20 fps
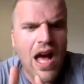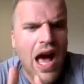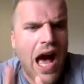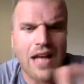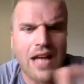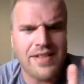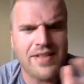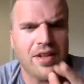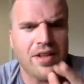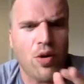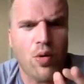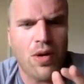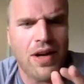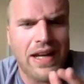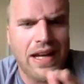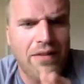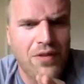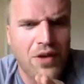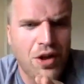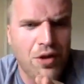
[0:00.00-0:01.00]
I still would have
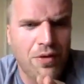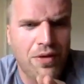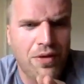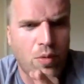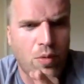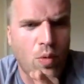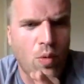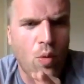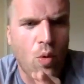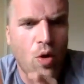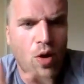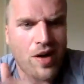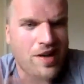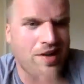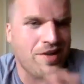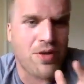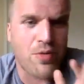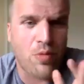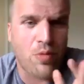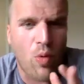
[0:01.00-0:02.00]
given you the reward
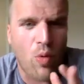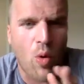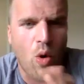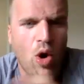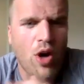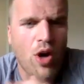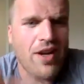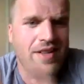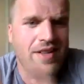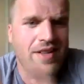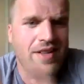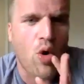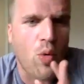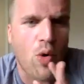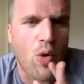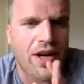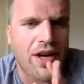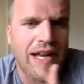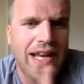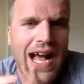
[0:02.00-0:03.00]
because the reward is more
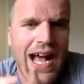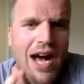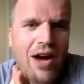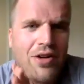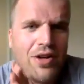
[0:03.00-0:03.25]
working out.